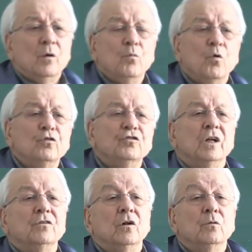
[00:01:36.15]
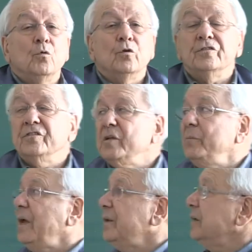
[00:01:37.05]
more general, more
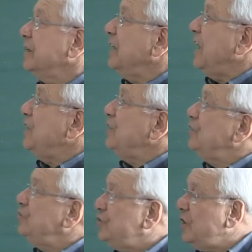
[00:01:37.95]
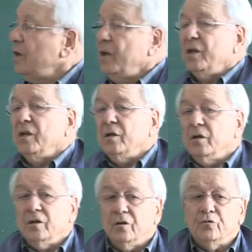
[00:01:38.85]
systematic gauge
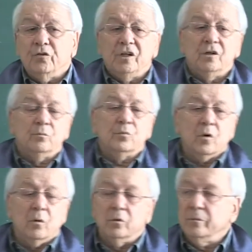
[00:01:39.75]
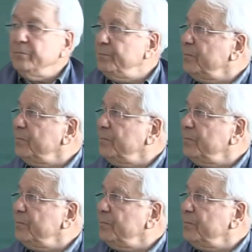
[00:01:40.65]
freedom problem.